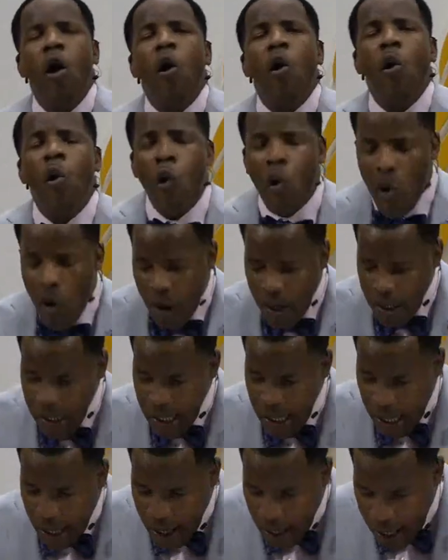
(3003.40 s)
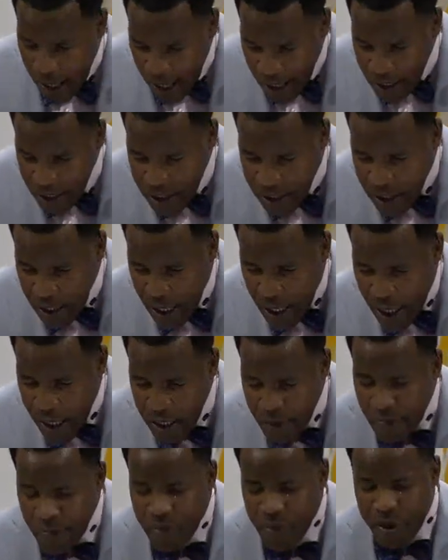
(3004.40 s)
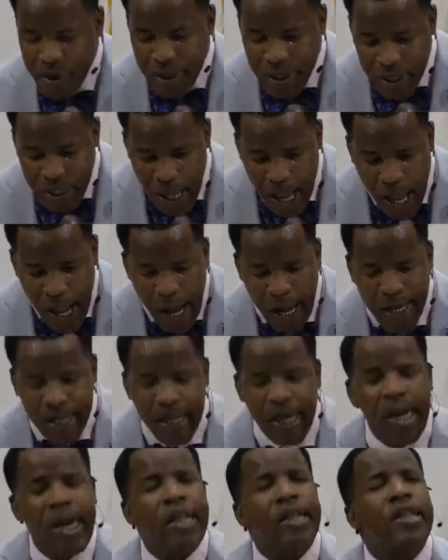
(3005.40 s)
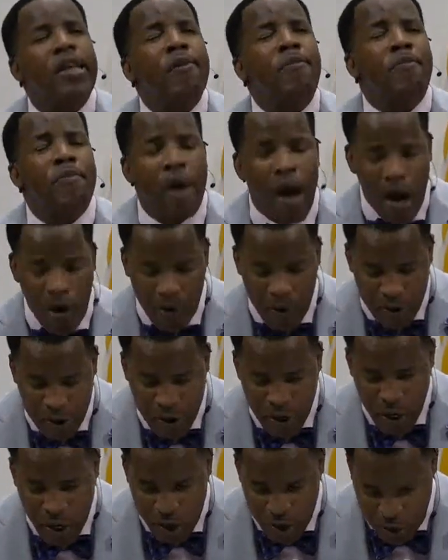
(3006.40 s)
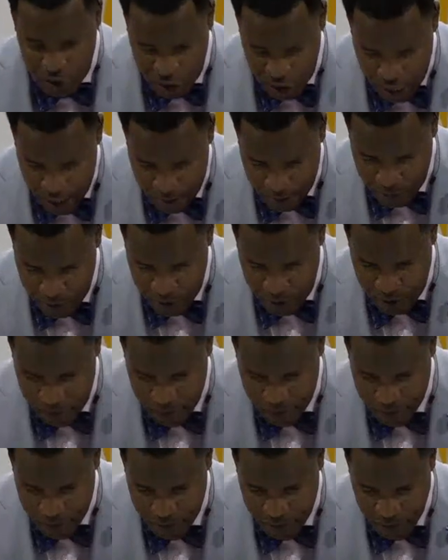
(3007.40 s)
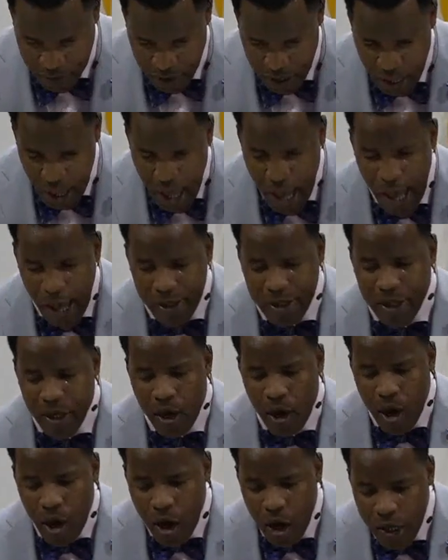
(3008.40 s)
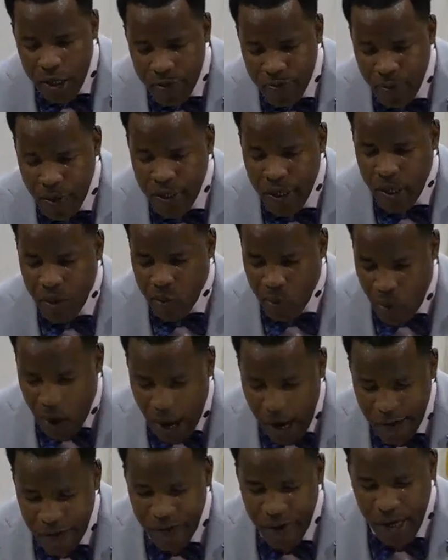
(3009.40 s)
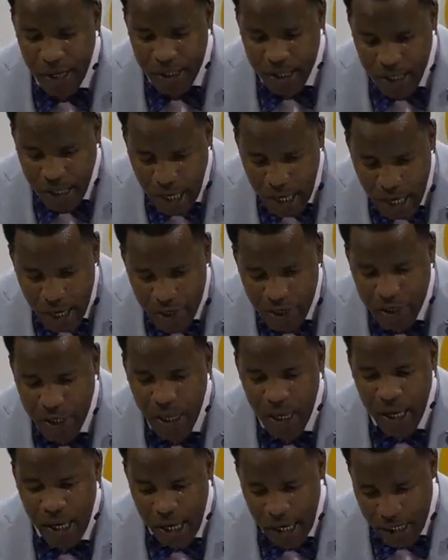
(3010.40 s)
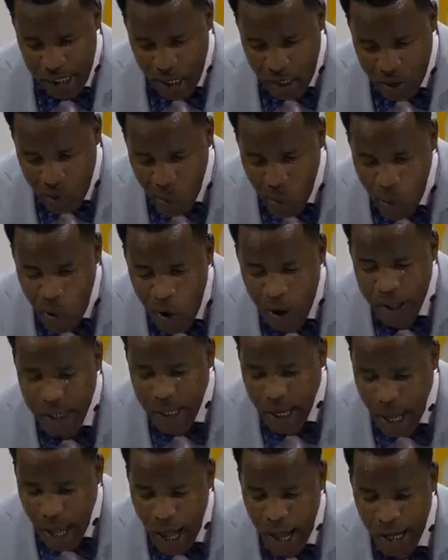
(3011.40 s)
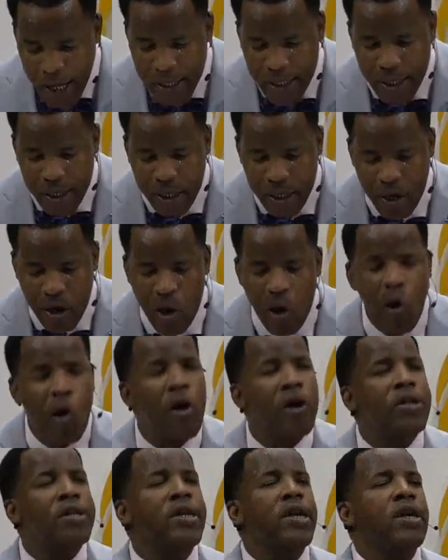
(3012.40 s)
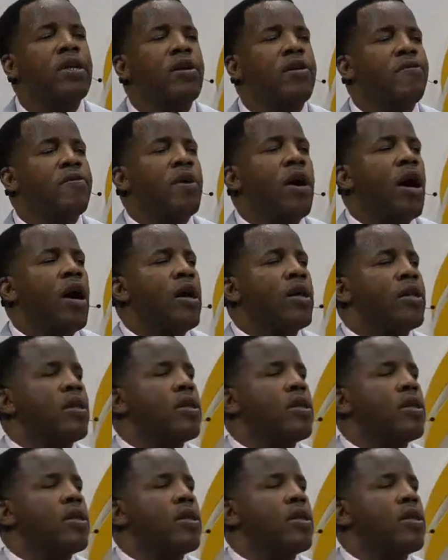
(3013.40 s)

holy angel preside in the marriage chamber as the husband and wife engage in an holy act ordained of God.